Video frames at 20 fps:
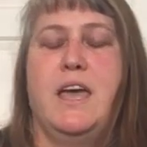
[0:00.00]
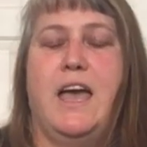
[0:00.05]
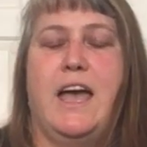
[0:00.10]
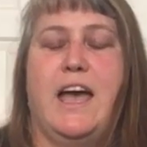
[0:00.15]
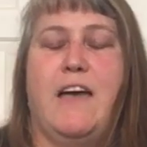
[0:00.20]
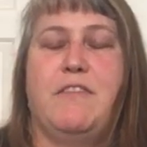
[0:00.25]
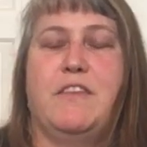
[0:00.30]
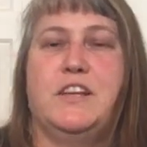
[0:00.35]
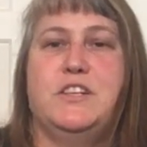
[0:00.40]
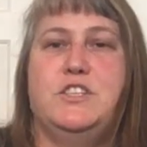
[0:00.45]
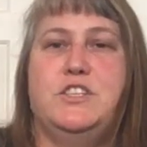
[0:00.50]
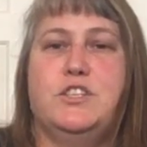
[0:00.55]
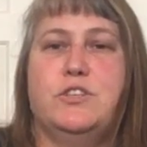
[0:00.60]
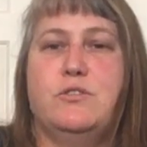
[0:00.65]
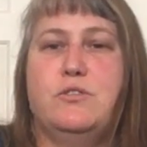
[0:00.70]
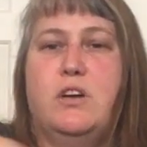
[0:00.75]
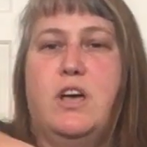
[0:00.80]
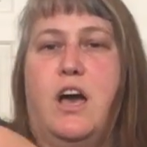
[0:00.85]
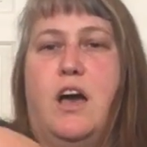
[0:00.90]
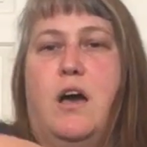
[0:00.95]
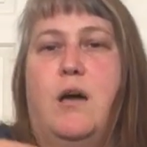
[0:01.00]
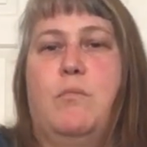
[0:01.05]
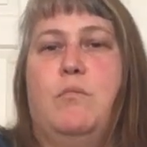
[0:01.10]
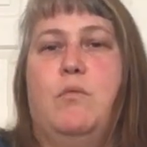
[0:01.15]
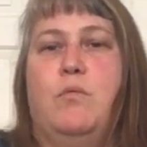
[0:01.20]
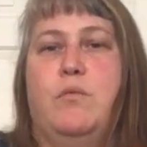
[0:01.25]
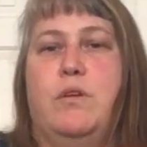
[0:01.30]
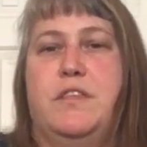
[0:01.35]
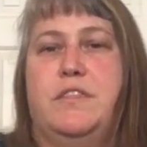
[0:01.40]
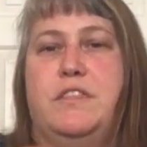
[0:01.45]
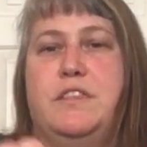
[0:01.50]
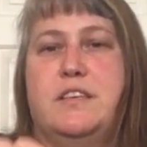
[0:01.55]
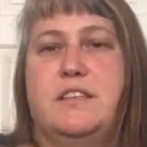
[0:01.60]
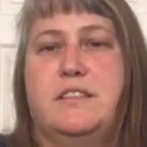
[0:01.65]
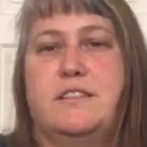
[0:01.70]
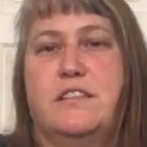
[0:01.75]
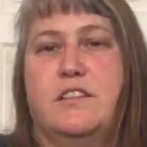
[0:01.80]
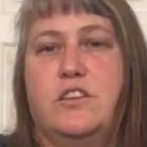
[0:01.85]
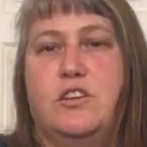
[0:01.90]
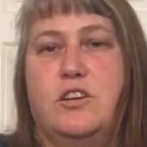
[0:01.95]
And they do come with
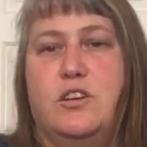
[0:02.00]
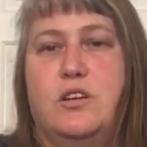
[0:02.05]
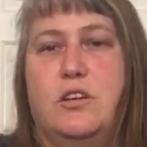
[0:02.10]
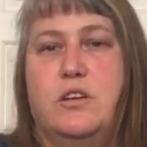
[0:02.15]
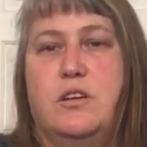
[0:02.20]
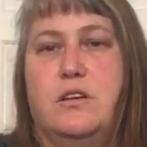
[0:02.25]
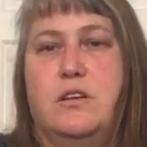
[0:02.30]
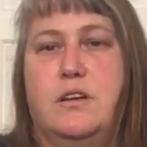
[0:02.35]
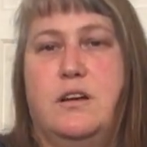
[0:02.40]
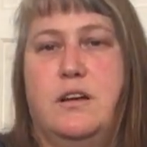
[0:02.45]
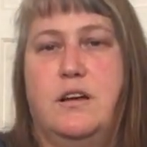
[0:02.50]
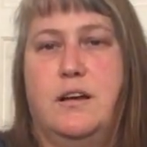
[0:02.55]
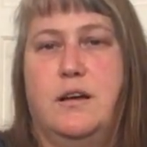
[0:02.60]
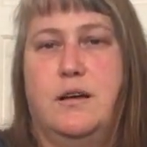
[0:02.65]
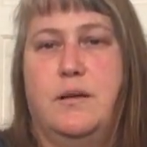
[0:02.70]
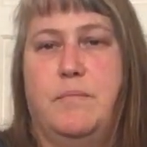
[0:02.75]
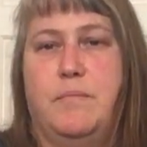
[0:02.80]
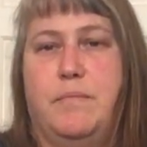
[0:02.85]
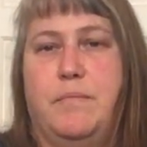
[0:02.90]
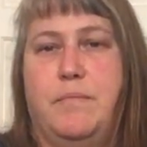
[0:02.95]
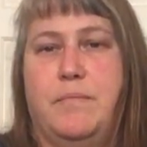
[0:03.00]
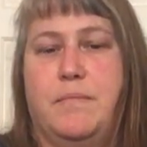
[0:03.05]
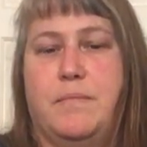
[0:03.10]
this little um,